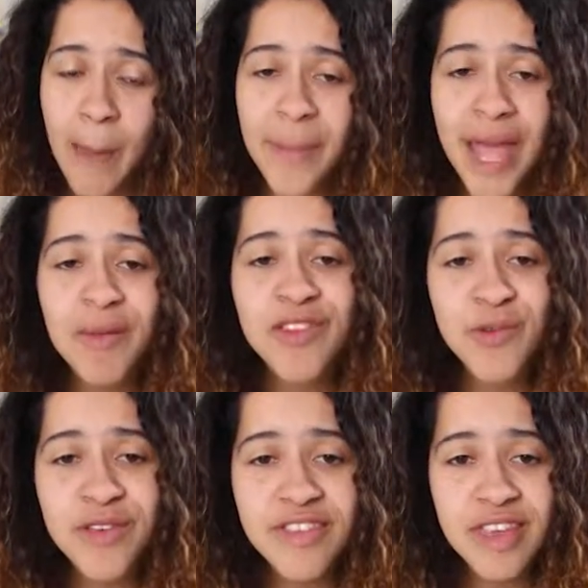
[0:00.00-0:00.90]
Payments
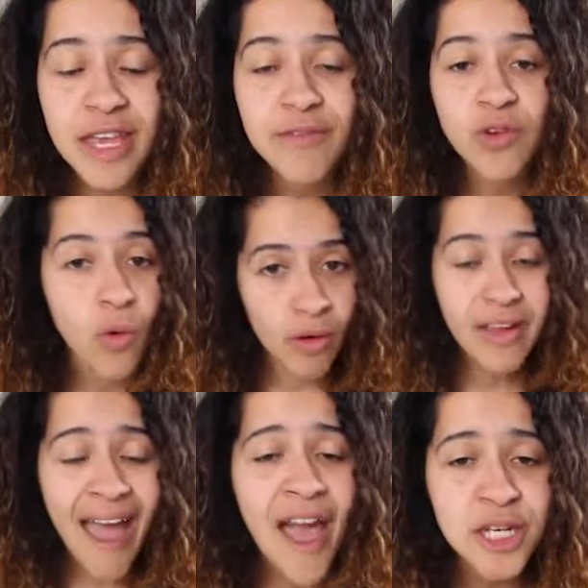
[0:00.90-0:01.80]
received, or
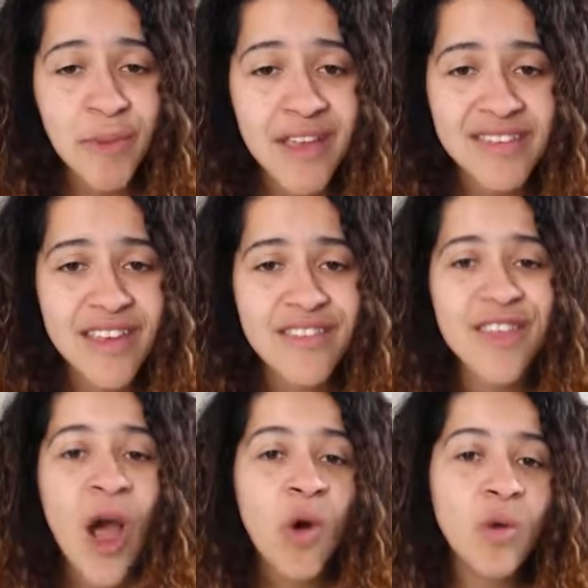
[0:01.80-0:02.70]
cash basis,
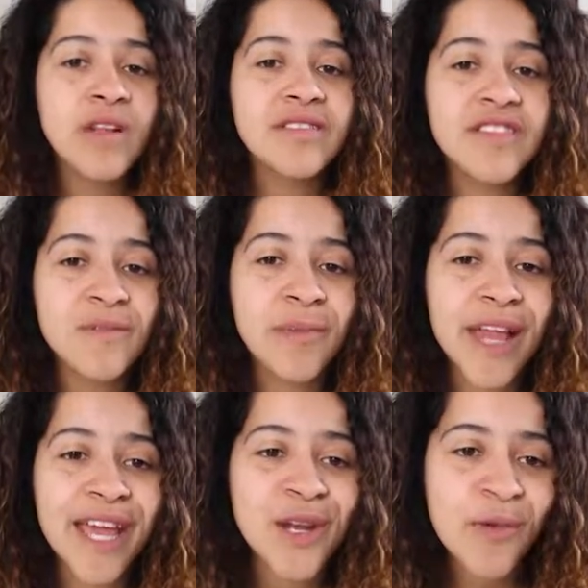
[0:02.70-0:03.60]
will
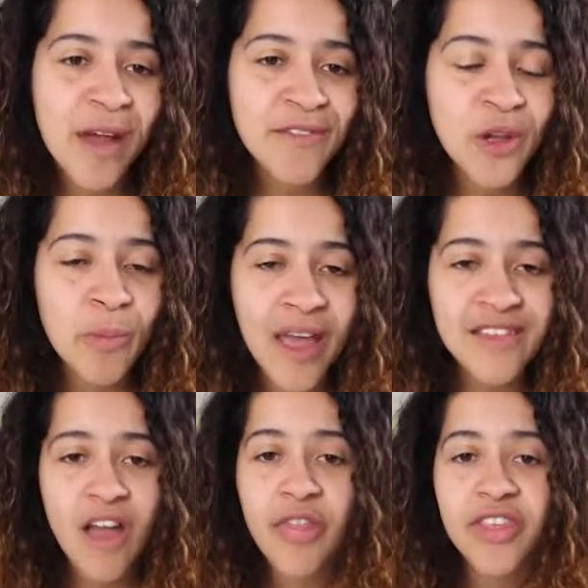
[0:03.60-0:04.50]
display your revenue
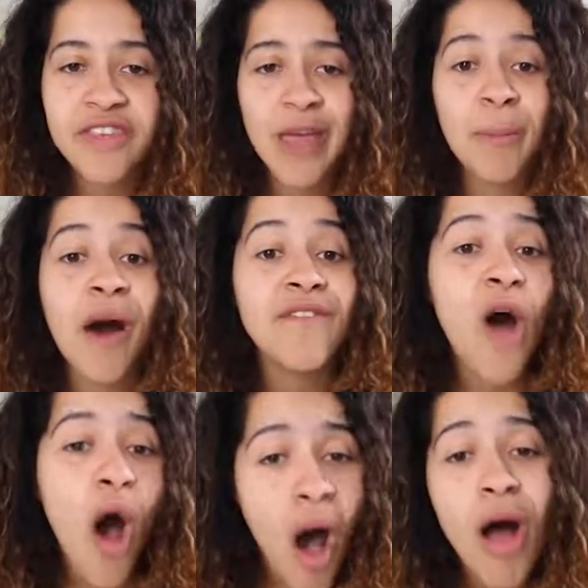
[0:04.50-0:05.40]
based on the sum of
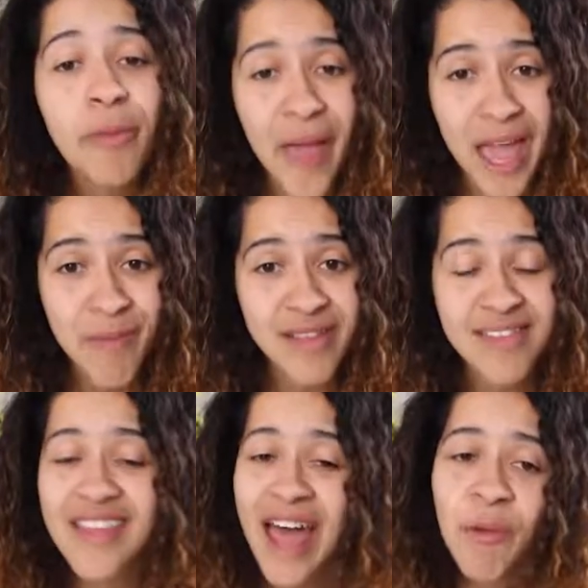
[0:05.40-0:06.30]
all
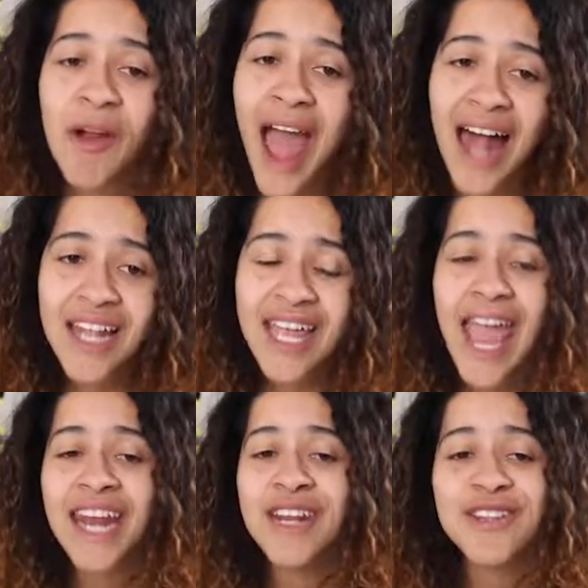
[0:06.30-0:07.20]
payments that were
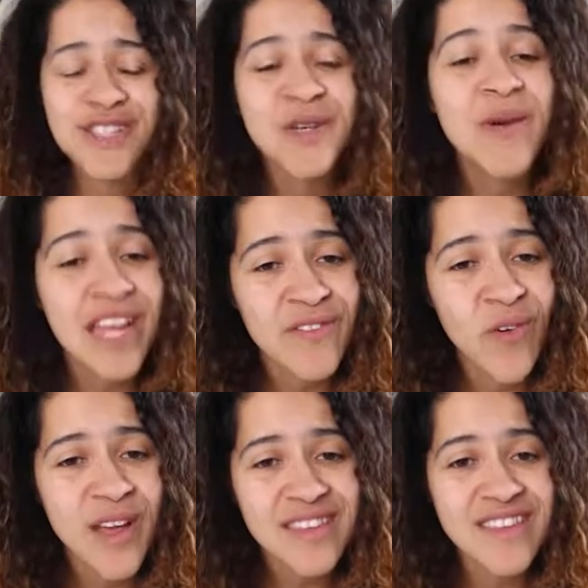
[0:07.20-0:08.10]
allocated to
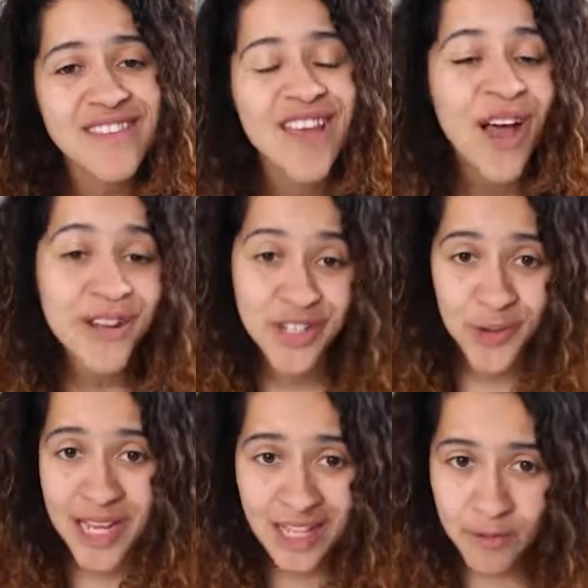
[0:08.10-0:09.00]
invoices
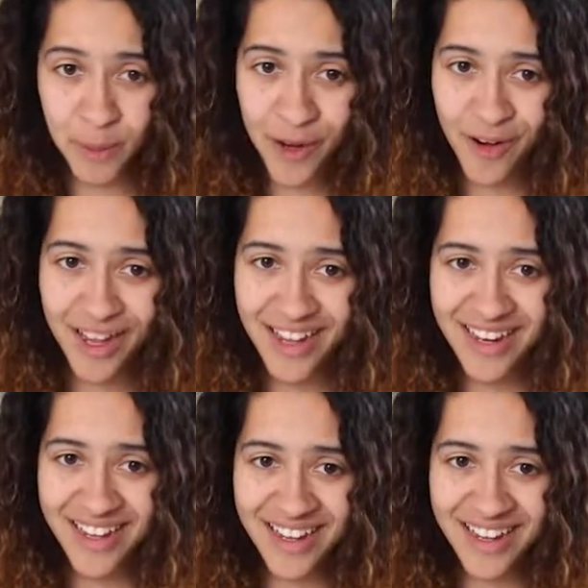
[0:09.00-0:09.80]
during this period.